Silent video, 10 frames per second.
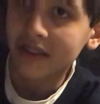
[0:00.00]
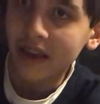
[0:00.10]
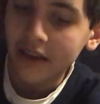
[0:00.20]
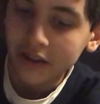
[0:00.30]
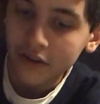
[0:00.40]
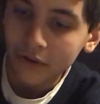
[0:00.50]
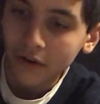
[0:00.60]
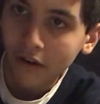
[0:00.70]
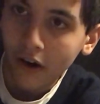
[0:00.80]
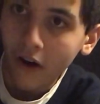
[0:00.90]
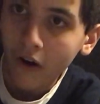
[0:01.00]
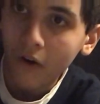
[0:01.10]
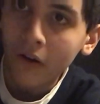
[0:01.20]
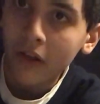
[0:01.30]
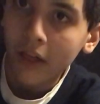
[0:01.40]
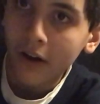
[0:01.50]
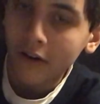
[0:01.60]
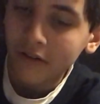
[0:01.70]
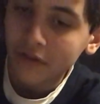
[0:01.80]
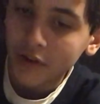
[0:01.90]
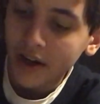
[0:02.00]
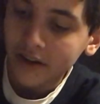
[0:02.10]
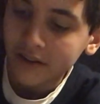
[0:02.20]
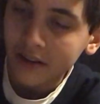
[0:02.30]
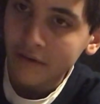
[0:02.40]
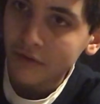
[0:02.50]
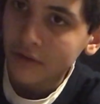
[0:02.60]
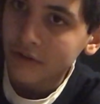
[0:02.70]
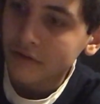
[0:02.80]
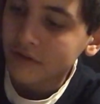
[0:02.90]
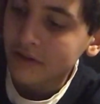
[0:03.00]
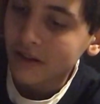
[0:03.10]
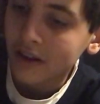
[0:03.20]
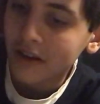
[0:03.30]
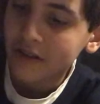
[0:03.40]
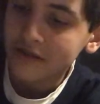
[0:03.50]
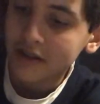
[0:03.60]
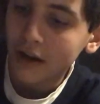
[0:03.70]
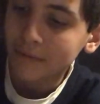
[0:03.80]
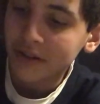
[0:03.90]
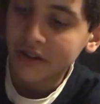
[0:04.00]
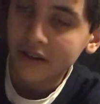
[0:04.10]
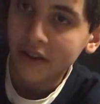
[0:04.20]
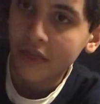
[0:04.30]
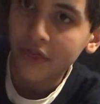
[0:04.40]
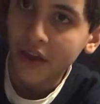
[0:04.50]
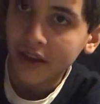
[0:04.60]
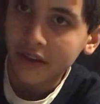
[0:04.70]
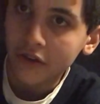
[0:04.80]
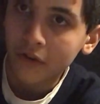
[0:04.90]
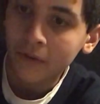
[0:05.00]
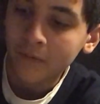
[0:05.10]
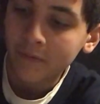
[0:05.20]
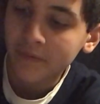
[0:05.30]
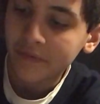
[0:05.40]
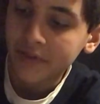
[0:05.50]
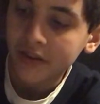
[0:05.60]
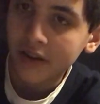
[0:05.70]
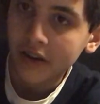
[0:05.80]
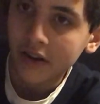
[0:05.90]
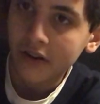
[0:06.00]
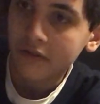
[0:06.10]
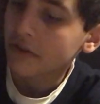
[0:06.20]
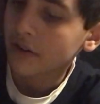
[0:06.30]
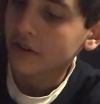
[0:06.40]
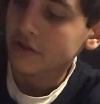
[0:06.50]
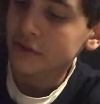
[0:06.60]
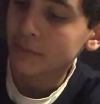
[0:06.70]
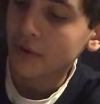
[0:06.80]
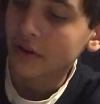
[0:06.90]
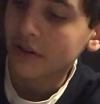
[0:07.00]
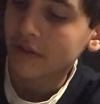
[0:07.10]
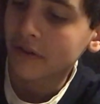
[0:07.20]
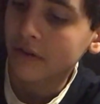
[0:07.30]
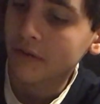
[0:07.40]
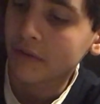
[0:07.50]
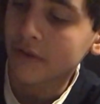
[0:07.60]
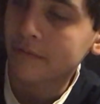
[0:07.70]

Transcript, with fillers: Thank you, all, all of you guys, everyone who's subbed, and thank you for all your support with